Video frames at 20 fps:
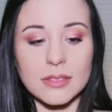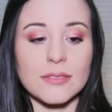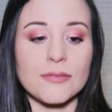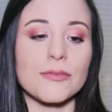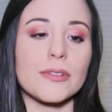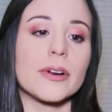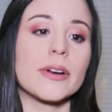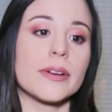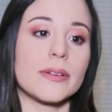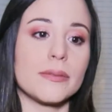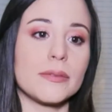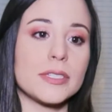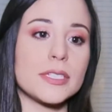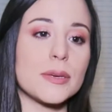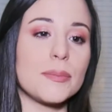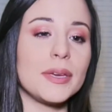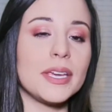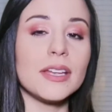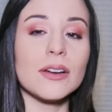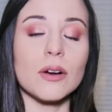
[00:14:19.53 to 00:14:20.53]

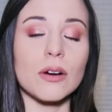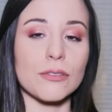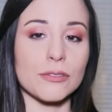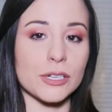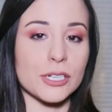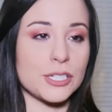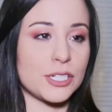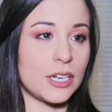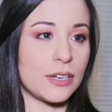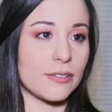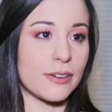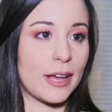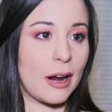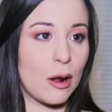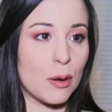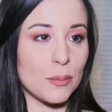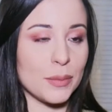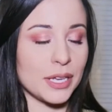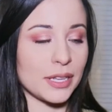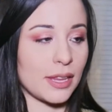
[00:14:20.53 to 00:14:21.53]
to be an overachiever, I
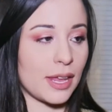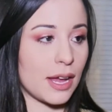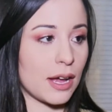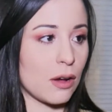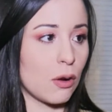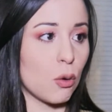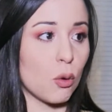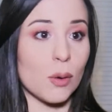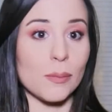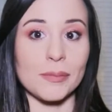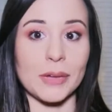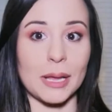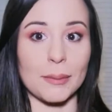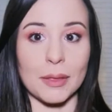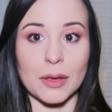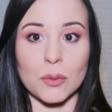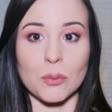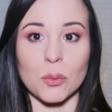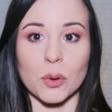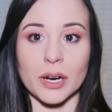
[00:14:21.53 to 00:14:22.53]
don't mean, like, oh, I'm
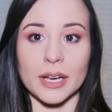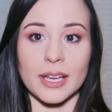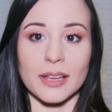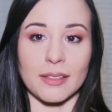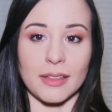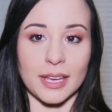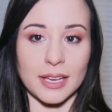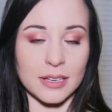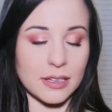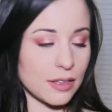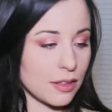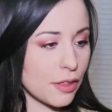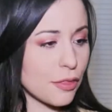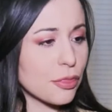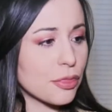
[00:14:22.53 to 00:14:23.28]
like, working, like,